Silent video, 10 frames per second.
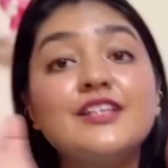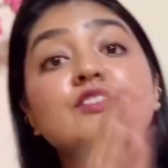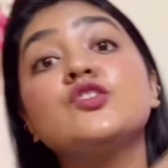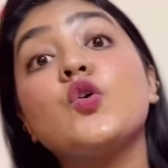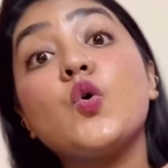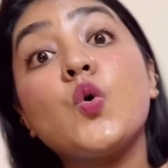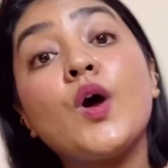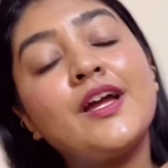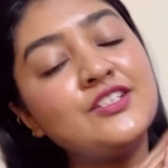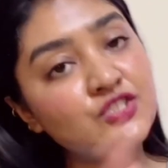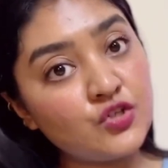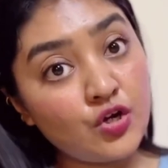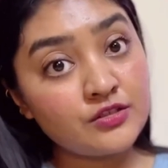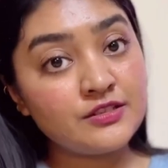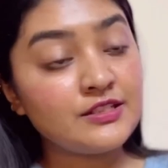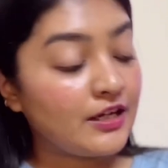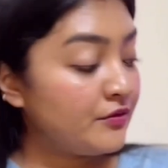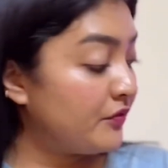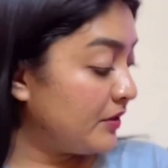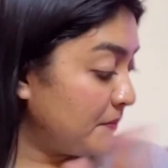So I just got
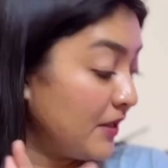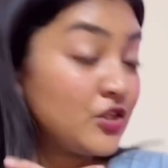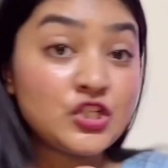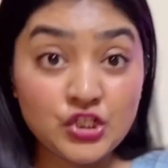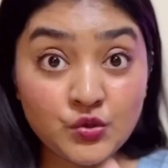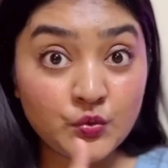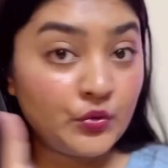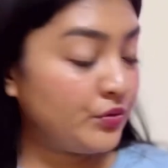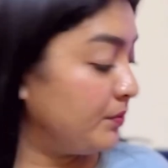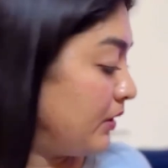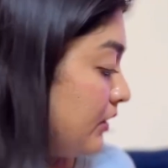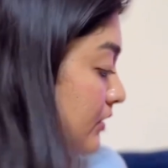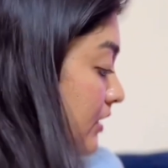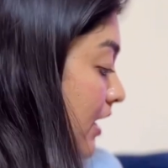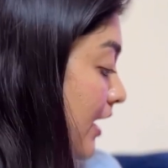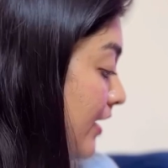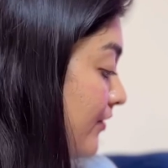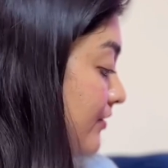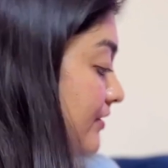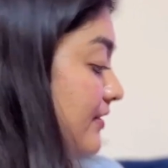done with my shoot, but I
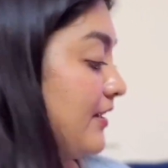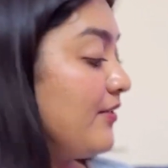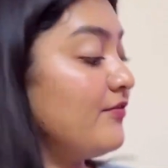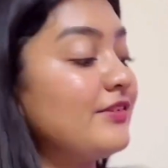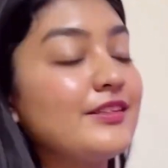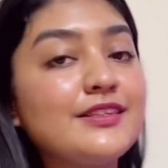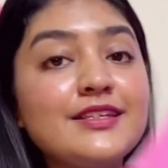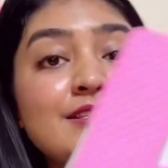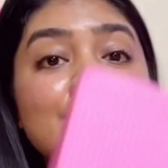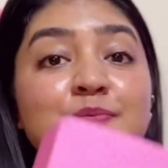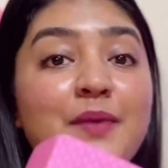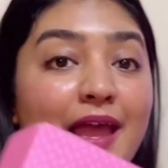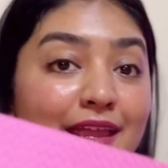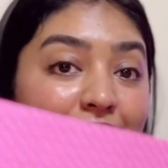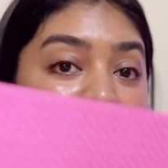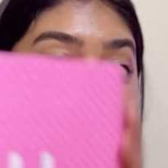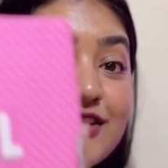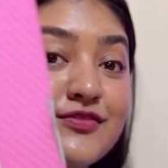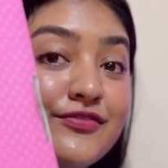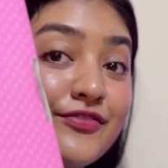received this package
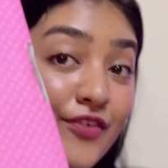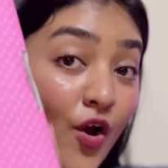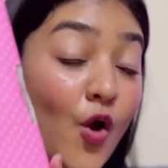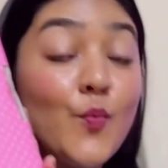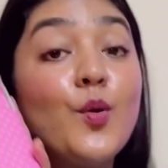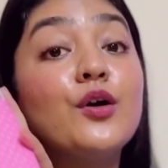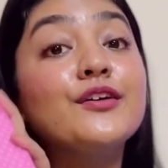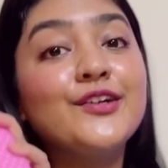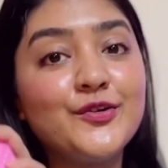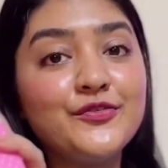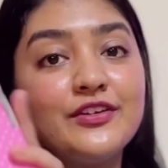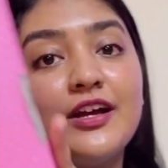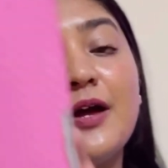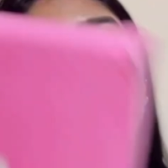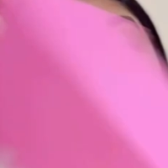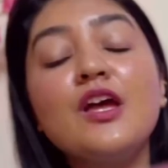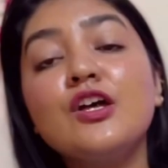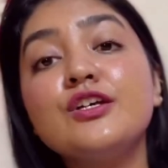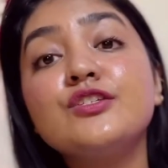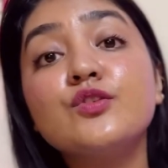from Clovia.
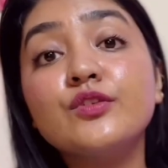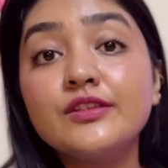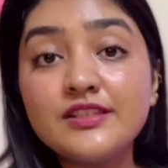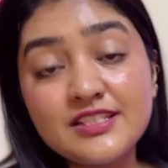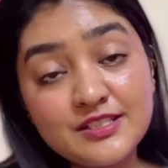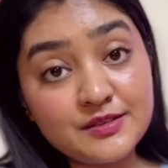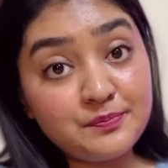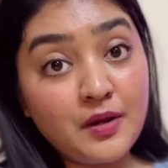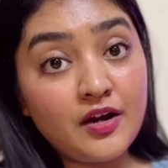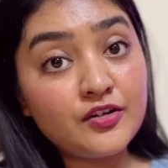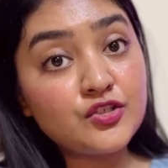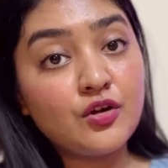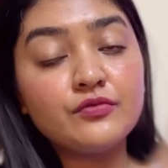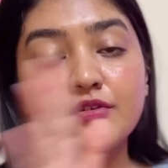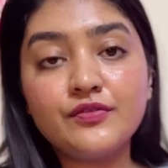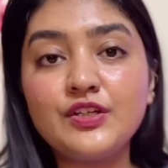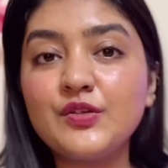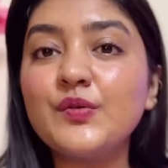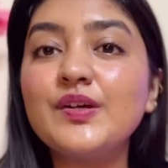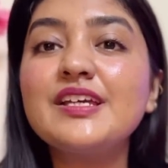So this part of the
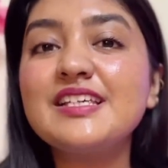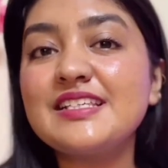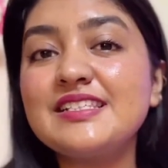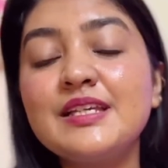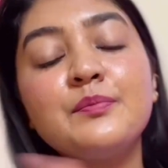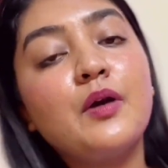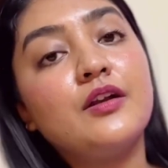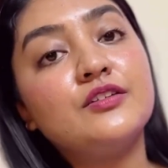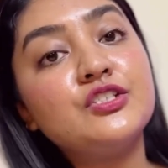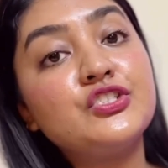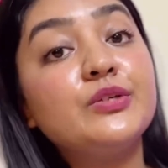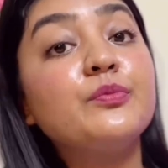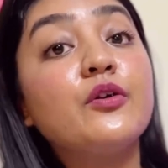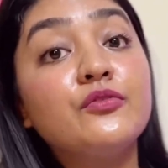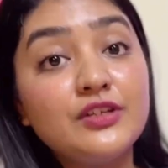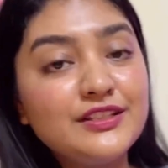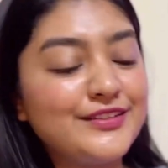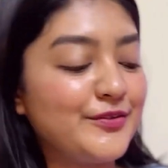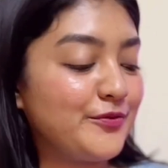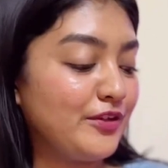video is in partnership with
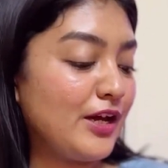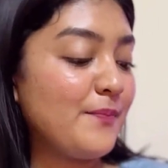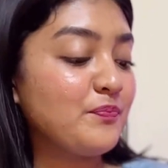Clovia.